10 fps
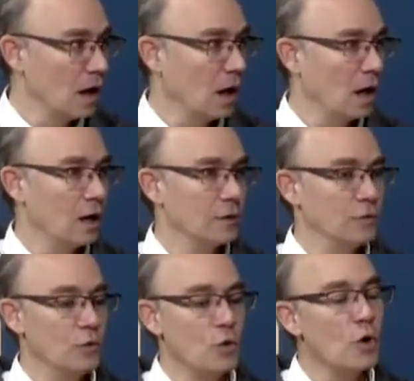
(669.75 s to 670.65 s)
are
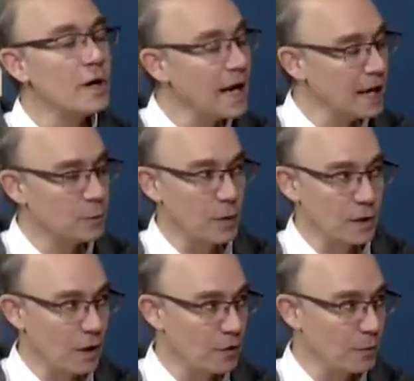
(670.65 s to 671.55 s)
to connect
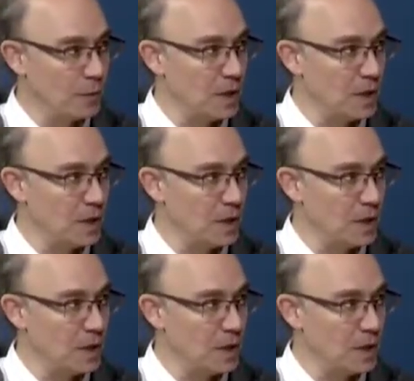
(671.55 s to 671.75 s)
with other